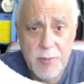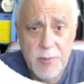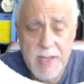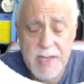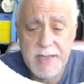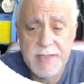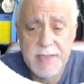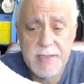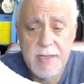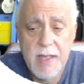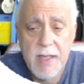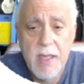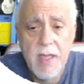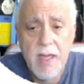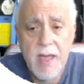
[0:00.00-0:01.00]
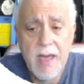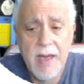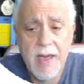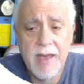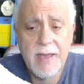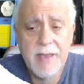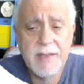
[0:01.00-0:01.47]
this,
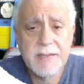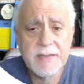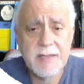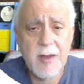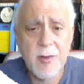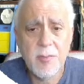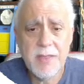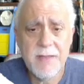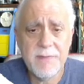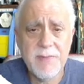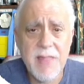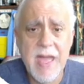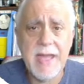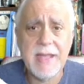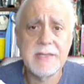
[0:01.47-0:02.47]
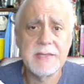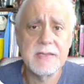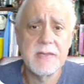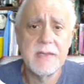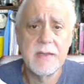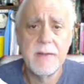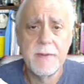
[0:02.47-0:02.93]
start with the flags.